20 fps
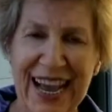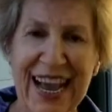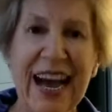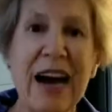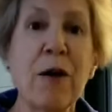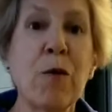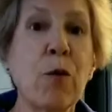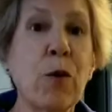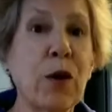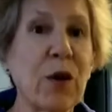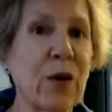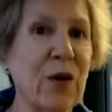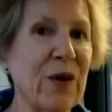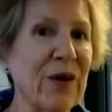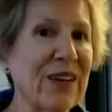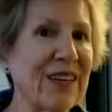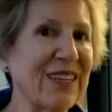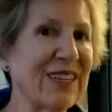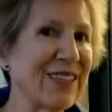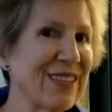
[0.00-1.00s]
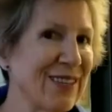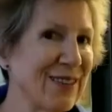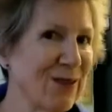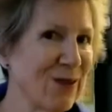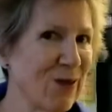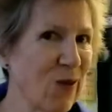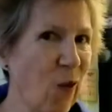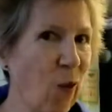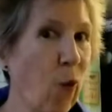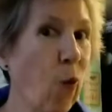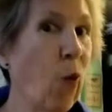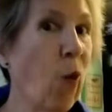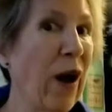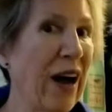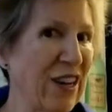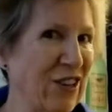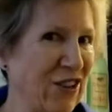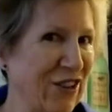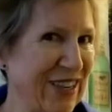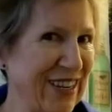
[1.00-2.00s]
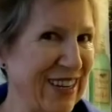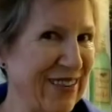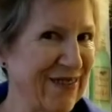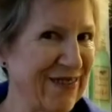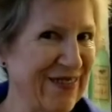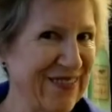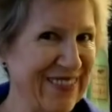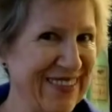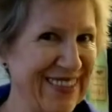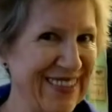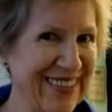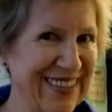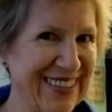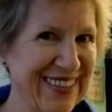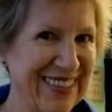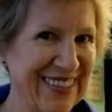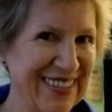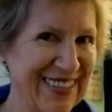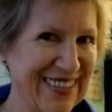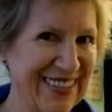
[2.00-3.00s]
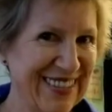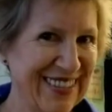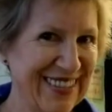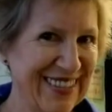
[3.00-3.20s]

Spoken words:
and we're going to wash them.